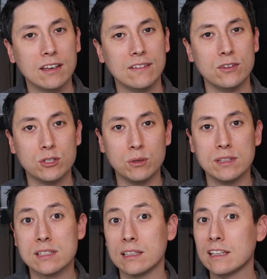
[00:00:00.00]
If you do
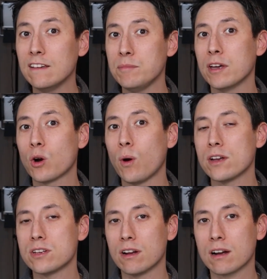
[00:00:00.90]
need to leave me a
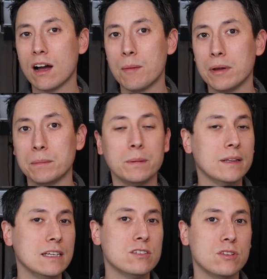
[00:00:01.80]
question or comment,
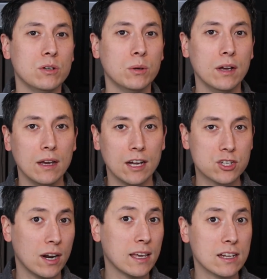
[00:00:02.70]
please do. I
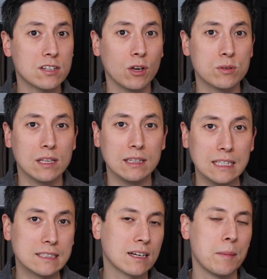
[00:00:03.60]
try to get to those at
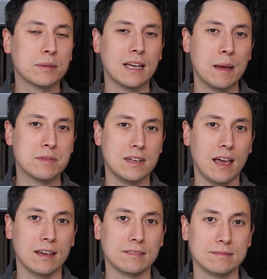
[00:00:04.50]
least a couple times a
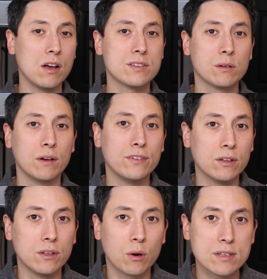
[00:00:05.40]
day. Also, if
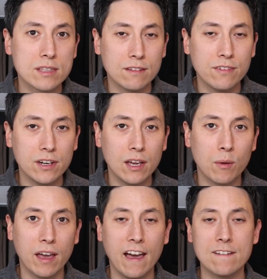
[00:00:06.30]
you'll notice in the
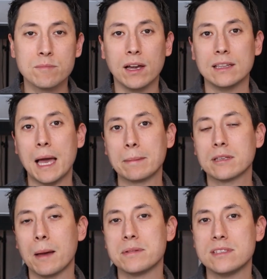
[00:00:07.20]
video, I have my
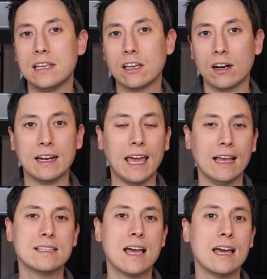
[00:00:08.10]
laptop sitting on an
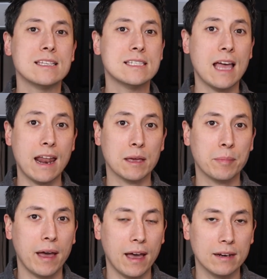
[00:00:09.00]
anti-static
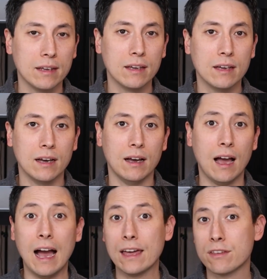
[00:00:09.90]
pad.
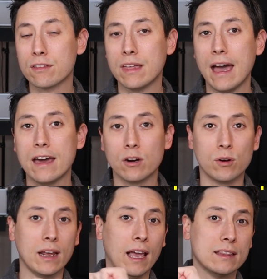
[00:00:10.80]
Uh, either that
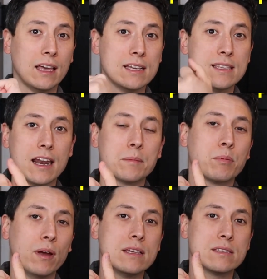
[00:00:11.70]
or an anti-static
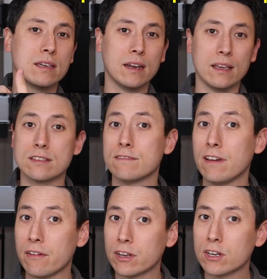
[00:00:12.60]
bracelet is a
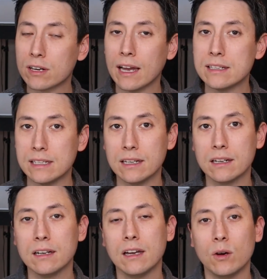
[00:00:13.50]
very good
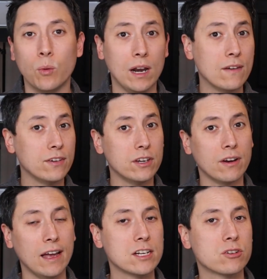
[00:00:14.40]
idea whenever
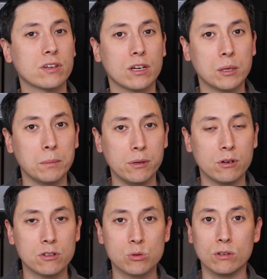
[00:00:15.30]
you're entering a
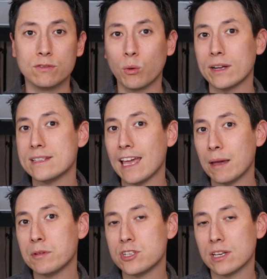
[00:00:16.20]
computer to avoid
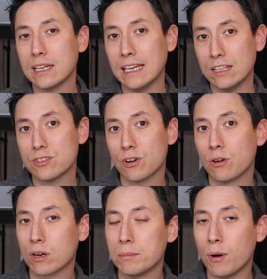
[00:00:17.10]
damaging
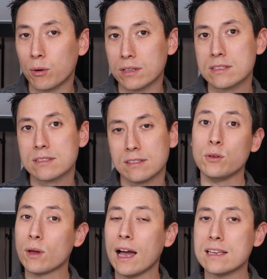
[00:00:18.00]
internal components. If
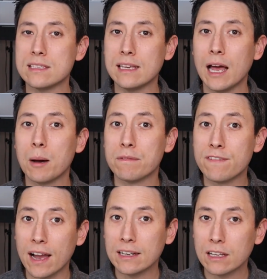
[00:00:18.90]
you guys need help
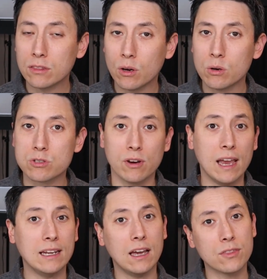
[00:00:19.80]
finding those or
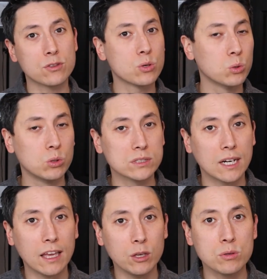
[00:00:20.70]
any other tools
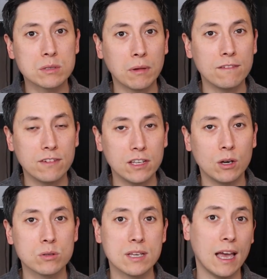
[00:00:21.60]
that I use in my
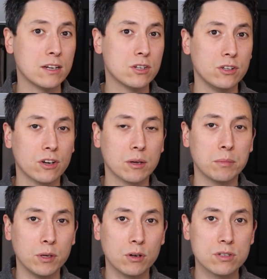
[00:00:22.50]
video to enter your
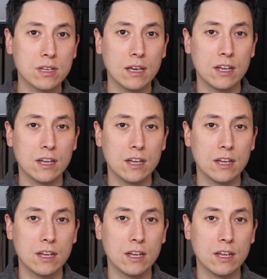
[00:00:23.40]
computers,